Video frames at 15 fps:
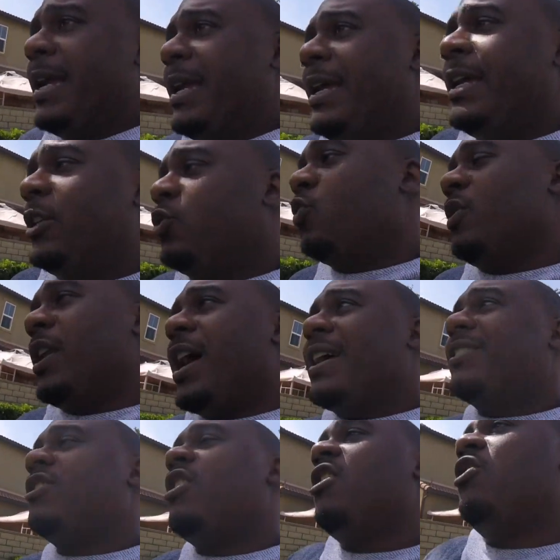is when I
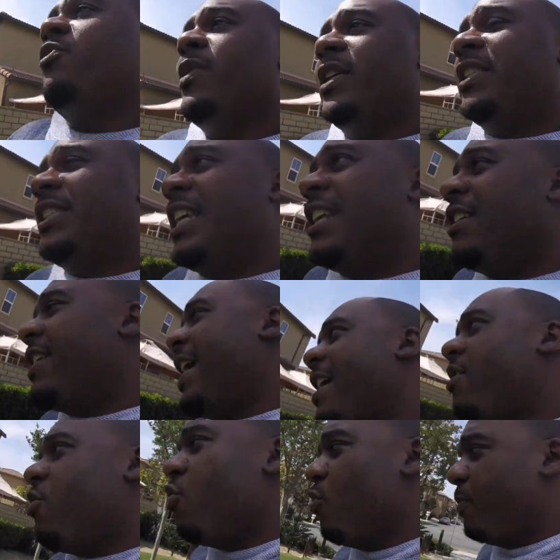saw the receipt of
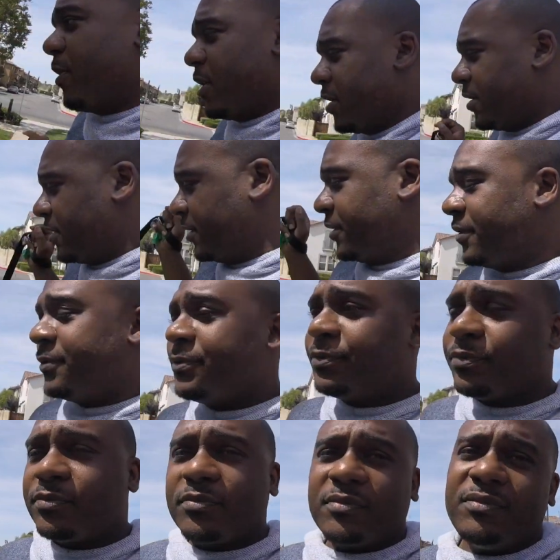that Uber,
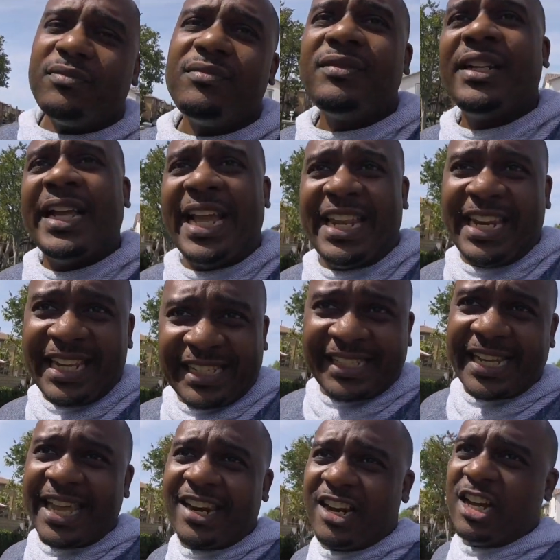and it
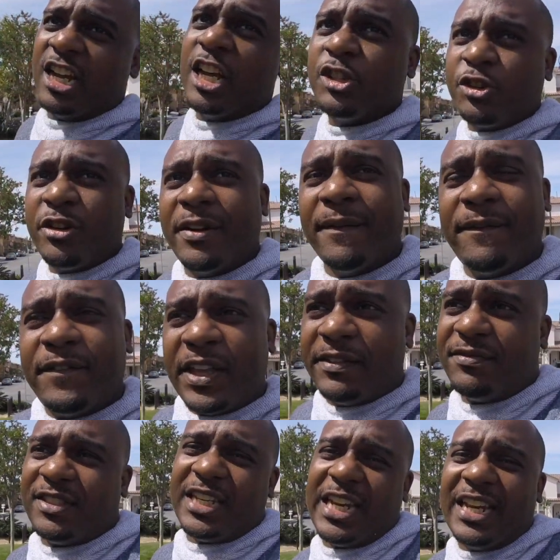said
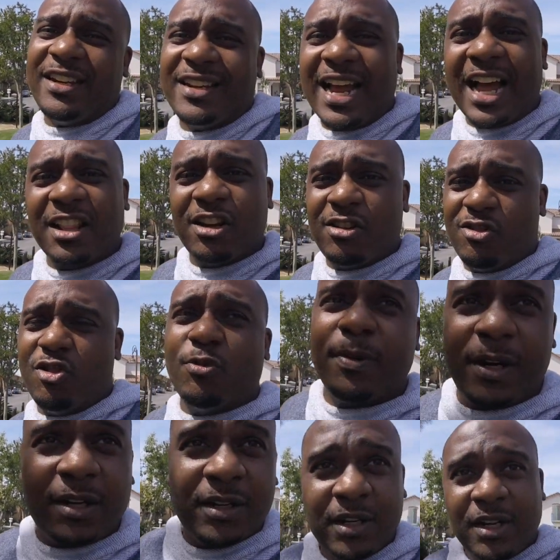$115
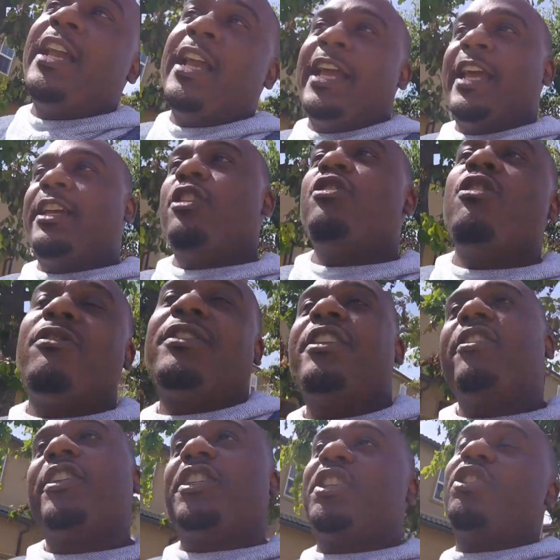Uber, and you know what
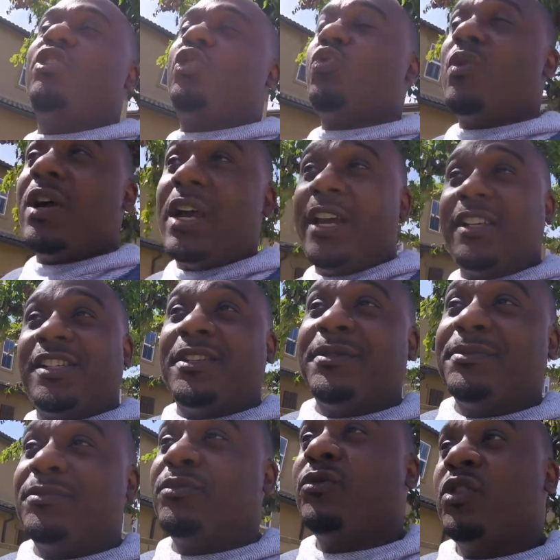their excuse was?
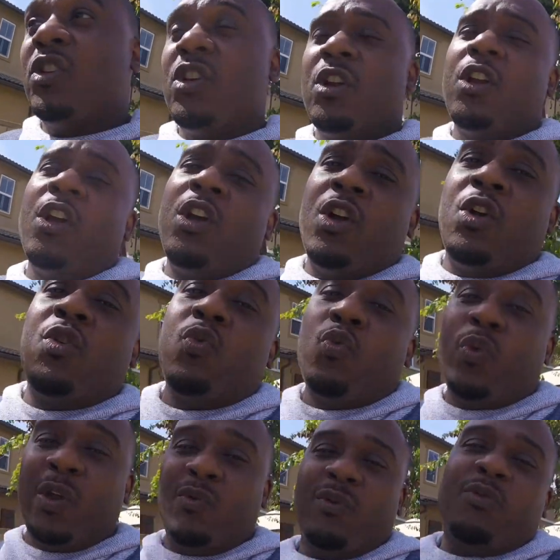
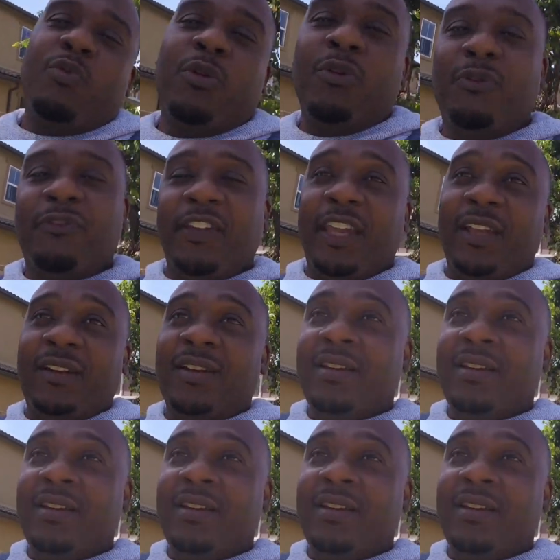We were roofied.